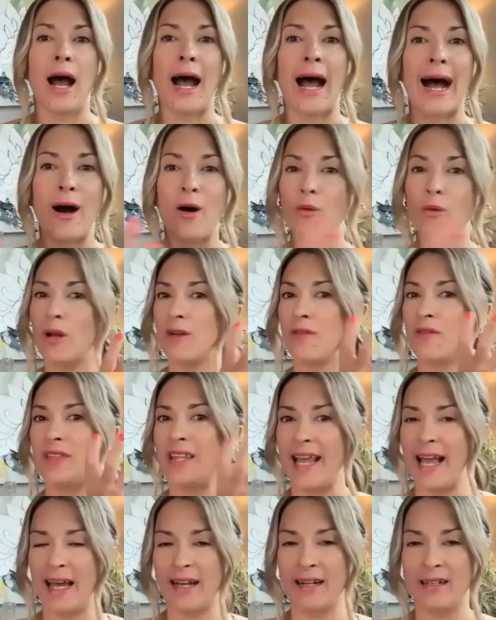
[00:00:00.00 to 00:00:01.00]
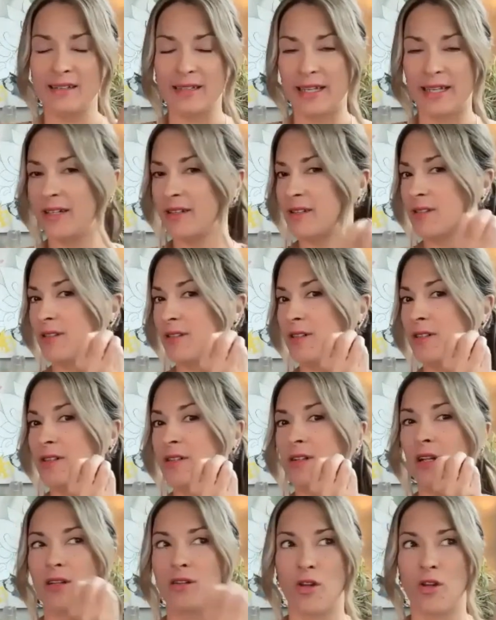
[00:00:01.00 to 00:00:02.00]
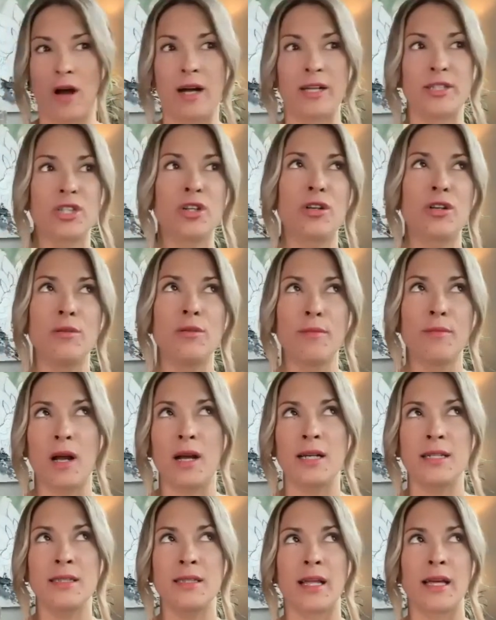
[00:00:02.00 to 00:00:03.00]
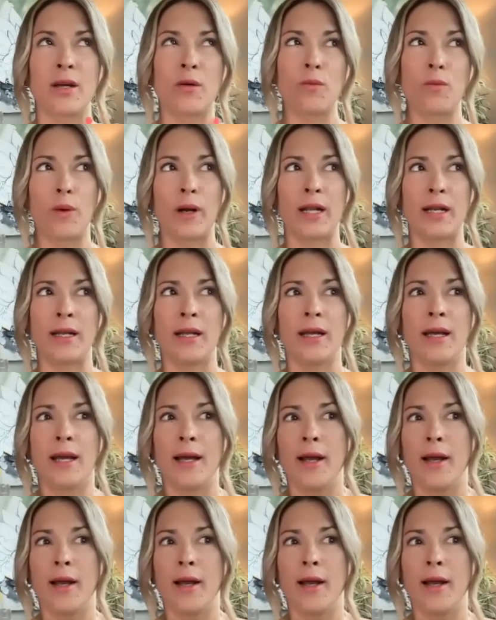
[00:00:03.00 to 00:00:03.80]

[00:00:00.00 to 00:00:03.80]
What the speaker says: out of the analytical, logical mind, like when